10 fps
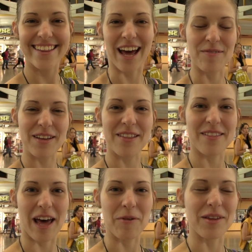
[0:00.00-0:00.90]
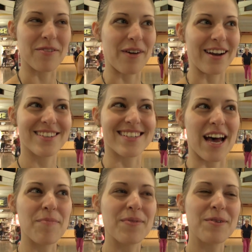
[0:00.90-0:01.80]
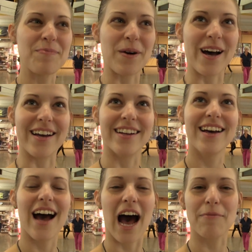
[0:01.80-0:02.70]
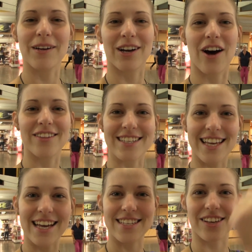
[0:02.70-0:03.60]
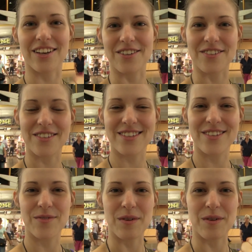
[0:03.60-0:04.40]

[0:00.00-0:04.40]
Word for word: That'll be, the, that'll be the final step, but I'm gonna call this case closed.